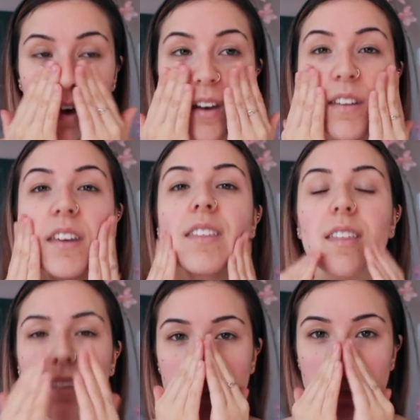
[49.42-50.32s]
I like
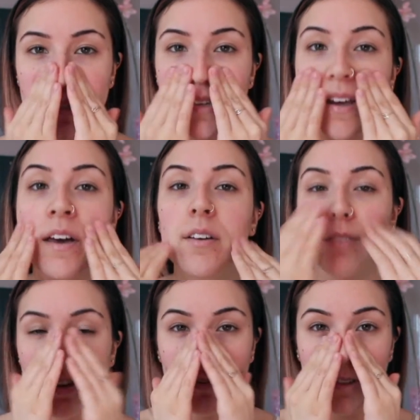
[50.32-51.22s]
that this doesn't
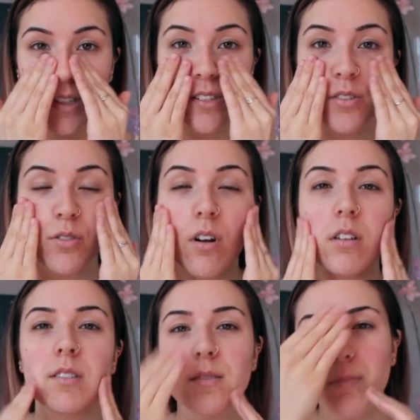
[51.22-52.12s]
have a really
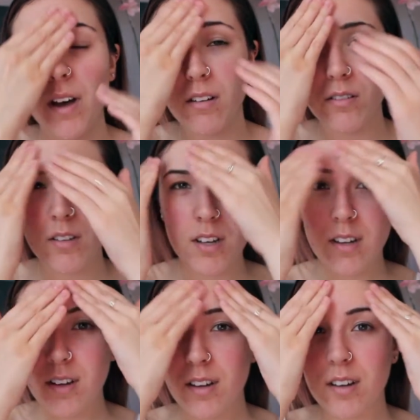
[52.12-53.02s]
strong smell.
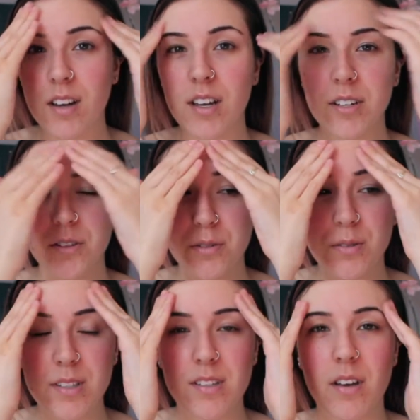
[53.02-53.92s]
I know
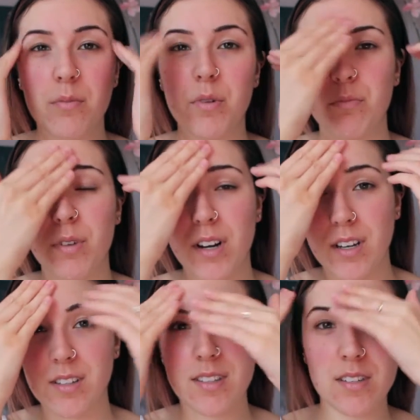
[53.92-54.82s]
some
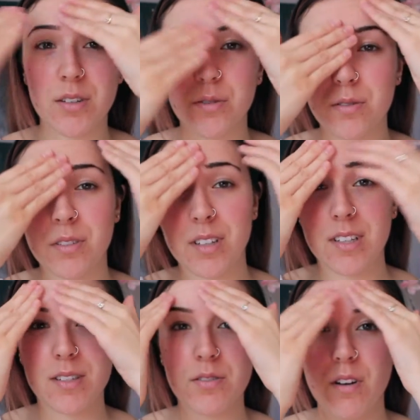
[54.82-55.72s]
brands use really
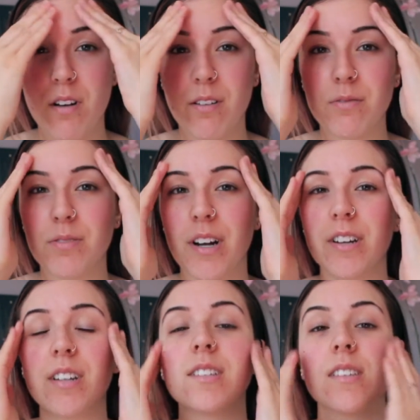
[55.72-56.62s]
strong
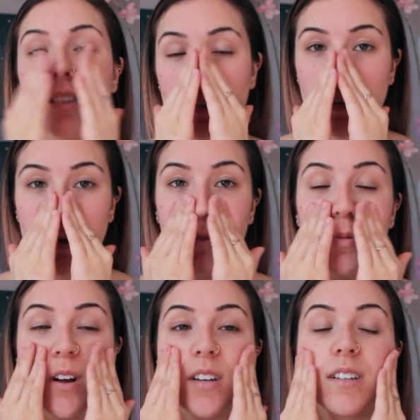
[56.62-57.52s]
fragrance in their
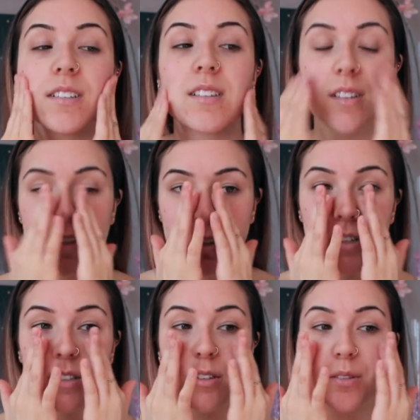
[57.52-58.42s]
products,
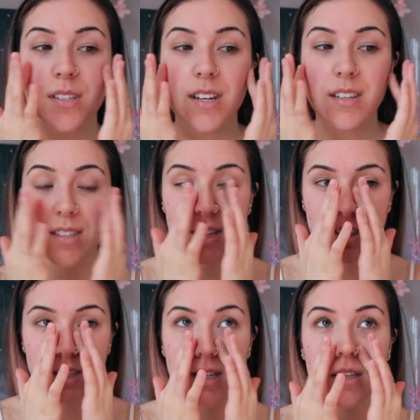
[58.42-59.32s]
so it's nice that
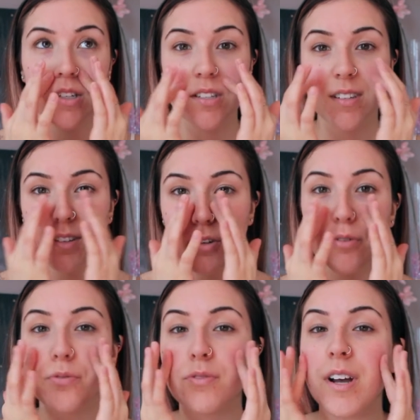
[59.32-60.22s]
this has just a
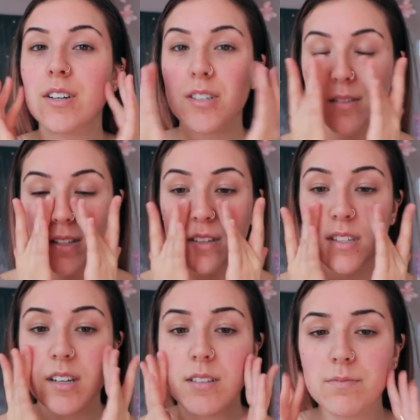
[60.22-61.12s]
little fresh
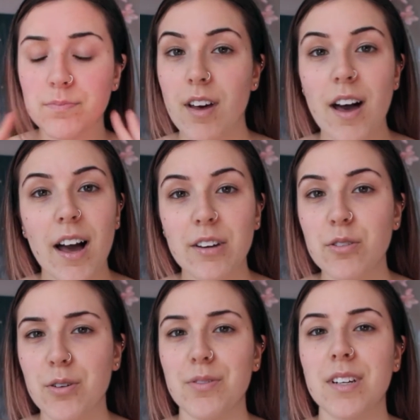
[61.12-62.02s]
scent. I don't
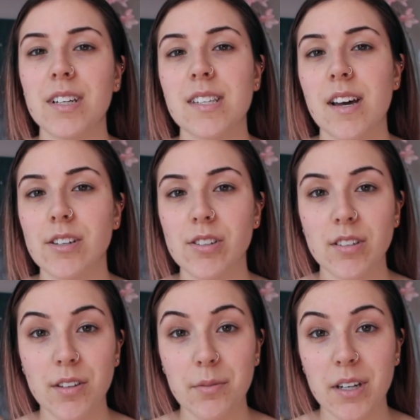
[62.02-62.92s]
know if it has actually
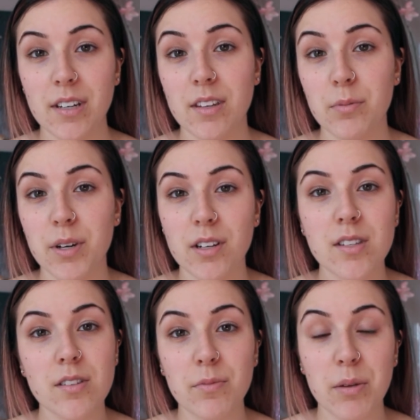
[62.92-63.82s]
eliminated the
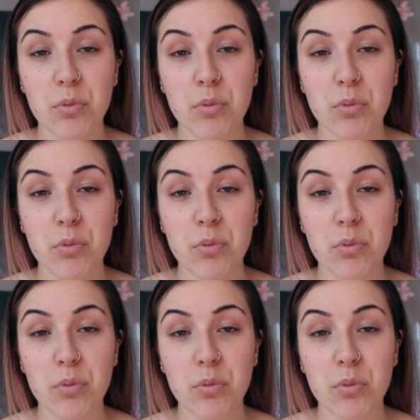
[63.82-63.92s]
appearance of my